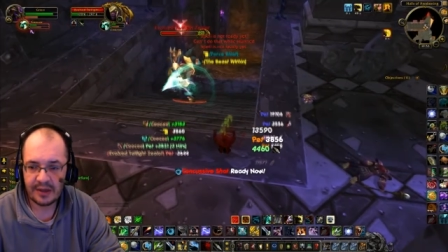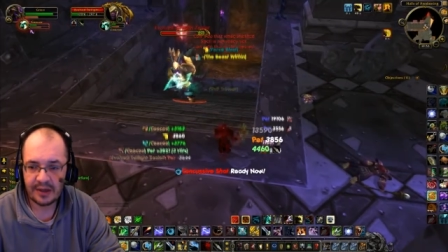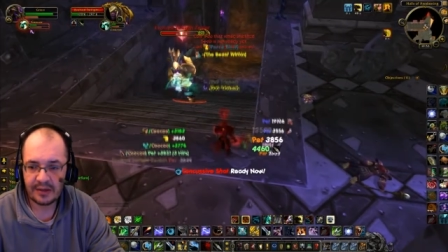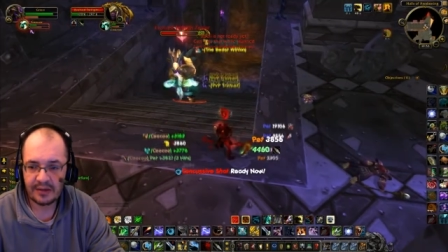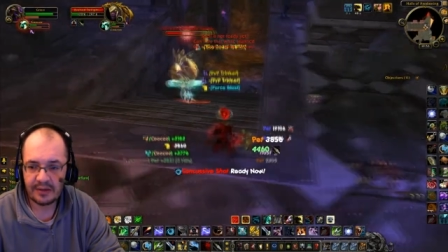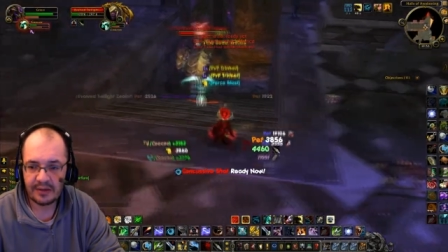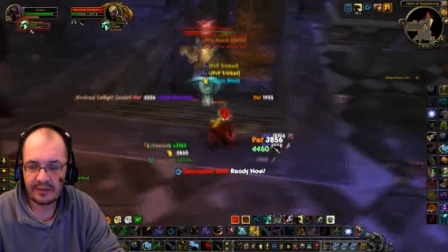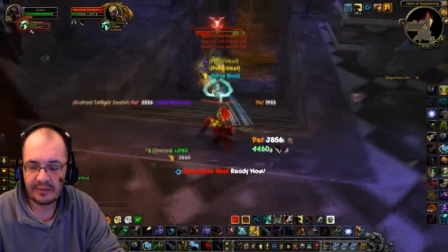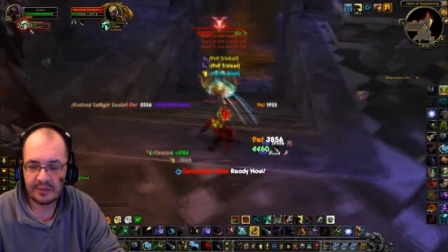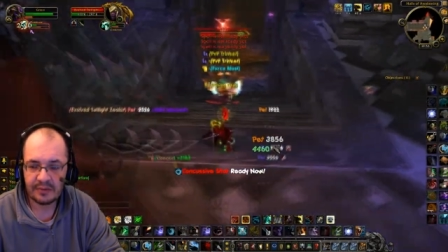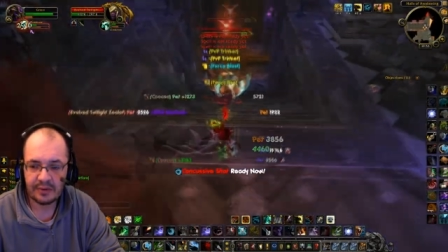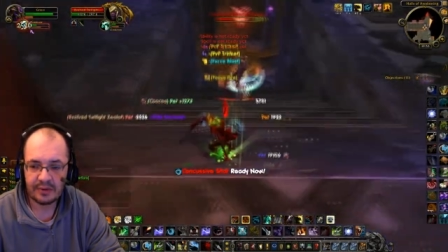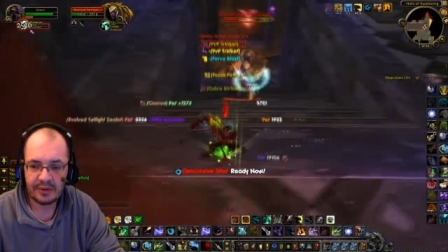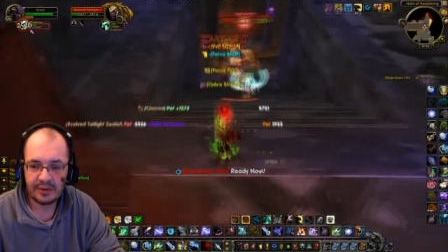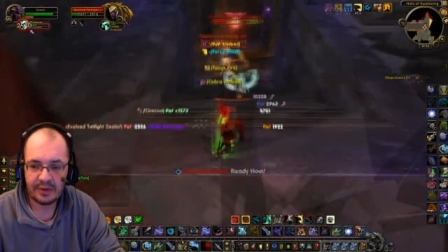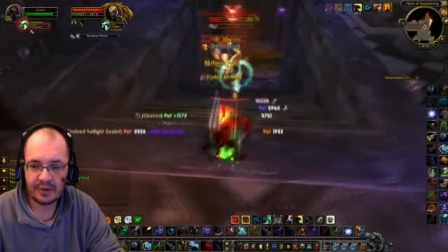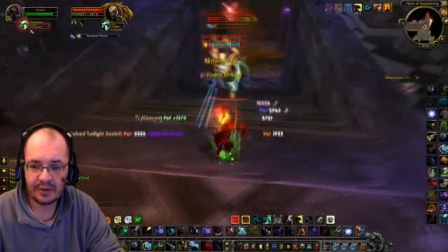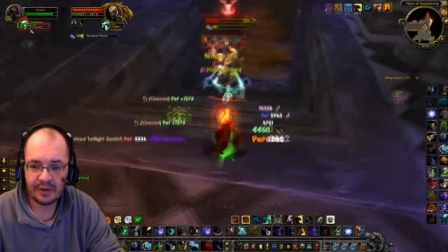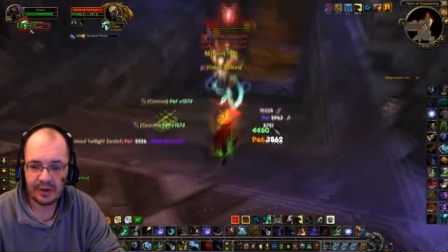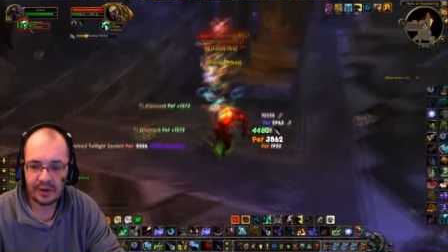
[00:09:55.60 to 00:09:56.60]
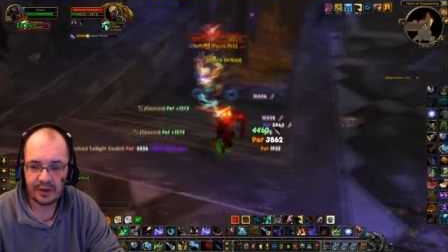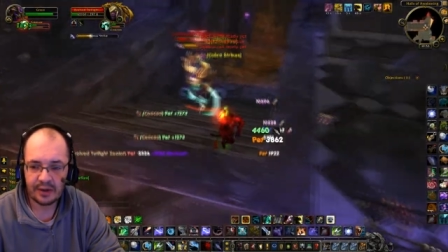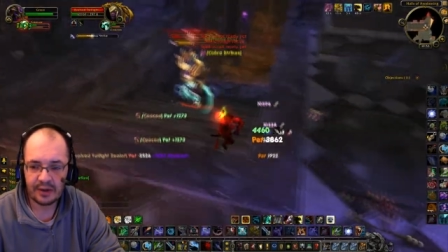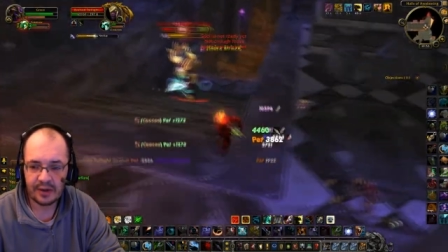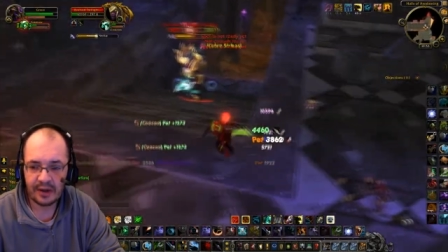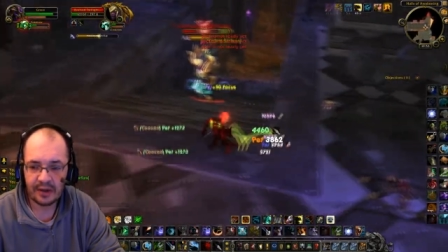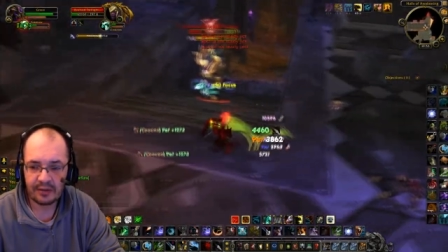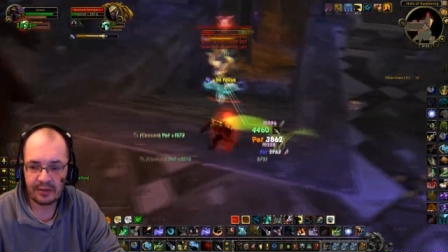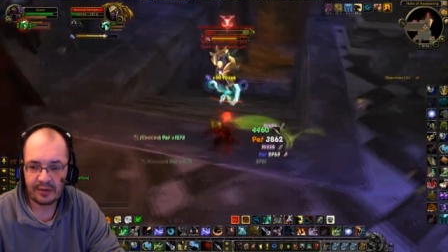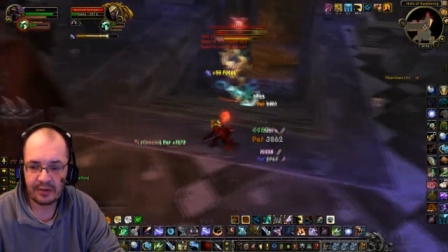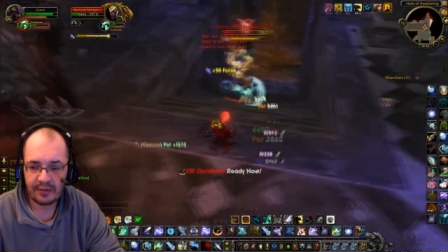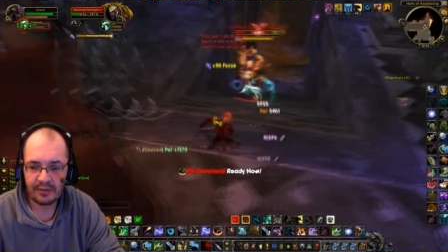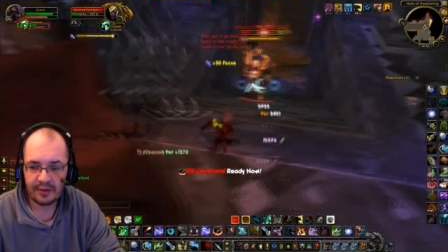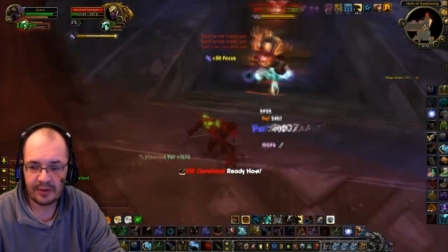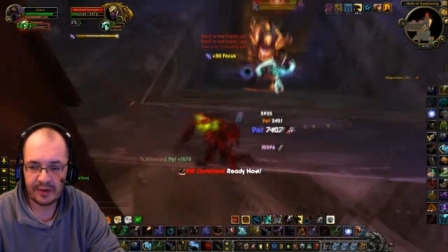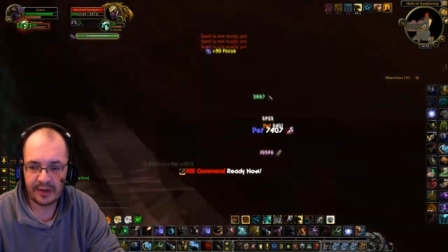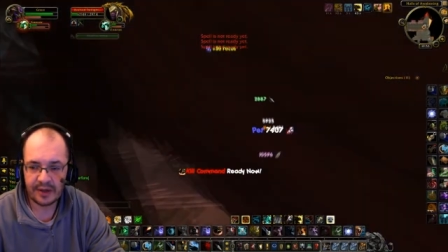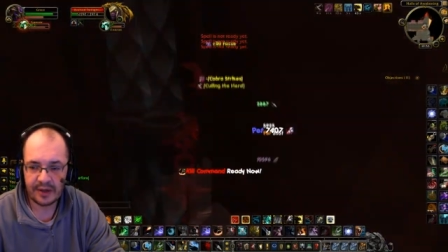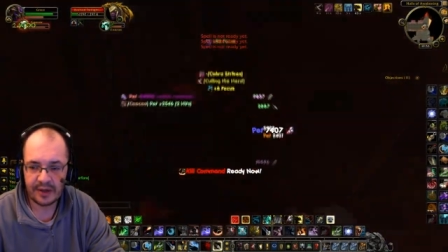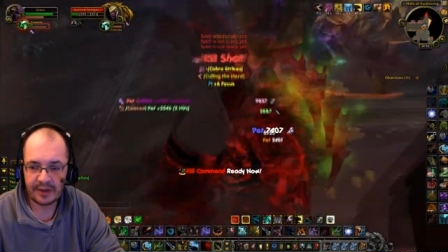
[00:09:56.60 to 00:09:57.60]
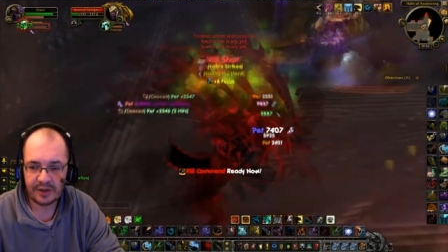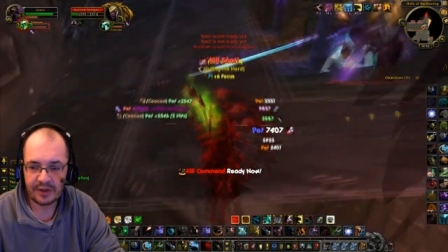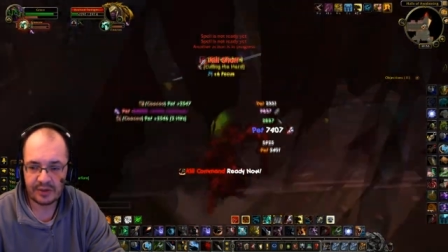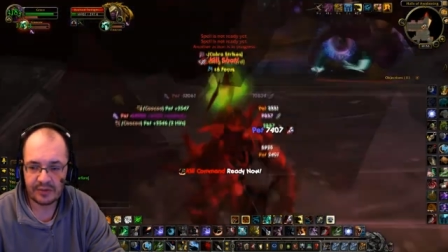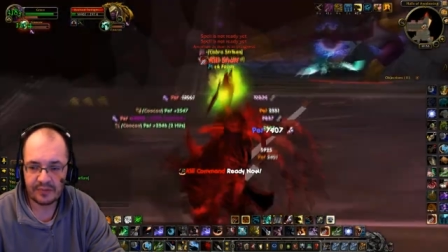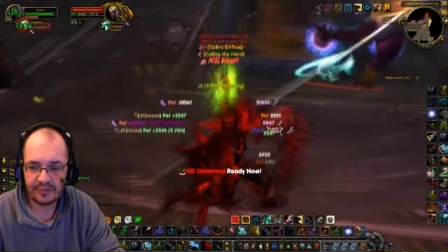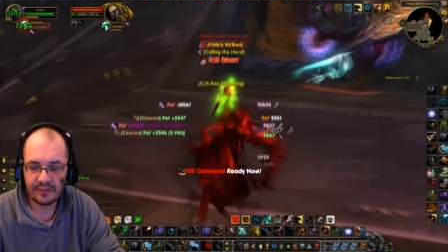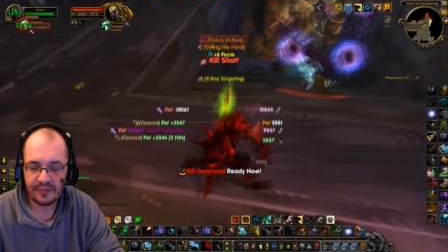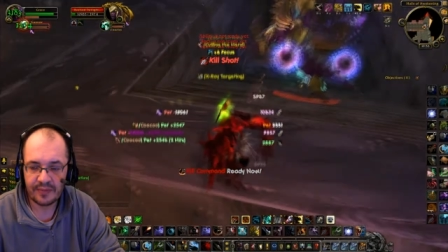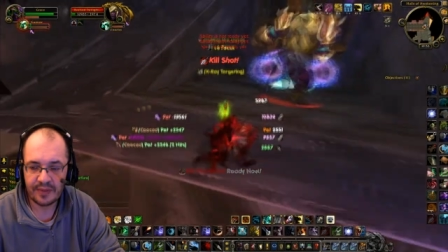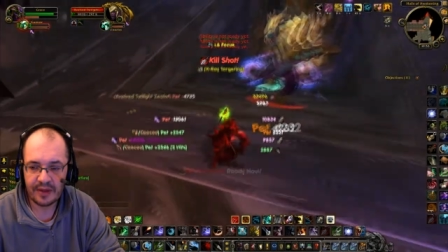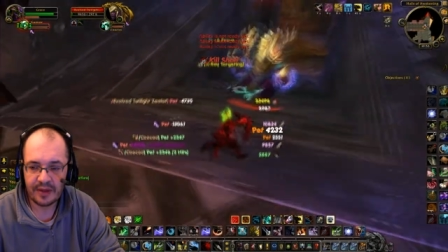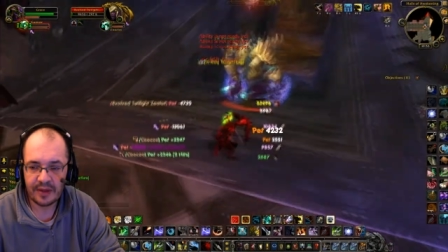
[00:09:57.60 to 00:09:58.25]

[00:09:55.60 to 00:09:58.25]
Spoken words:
And continue going down through the dungeon.